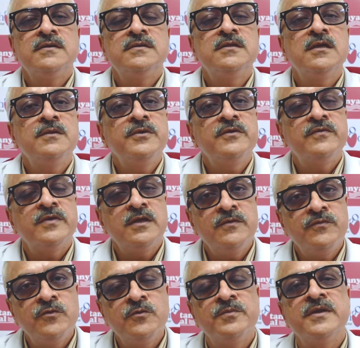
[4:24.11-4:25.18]
there will be very
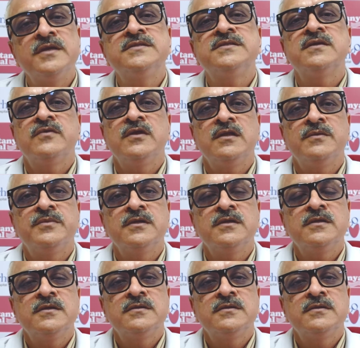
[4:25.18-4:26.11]
few beds available.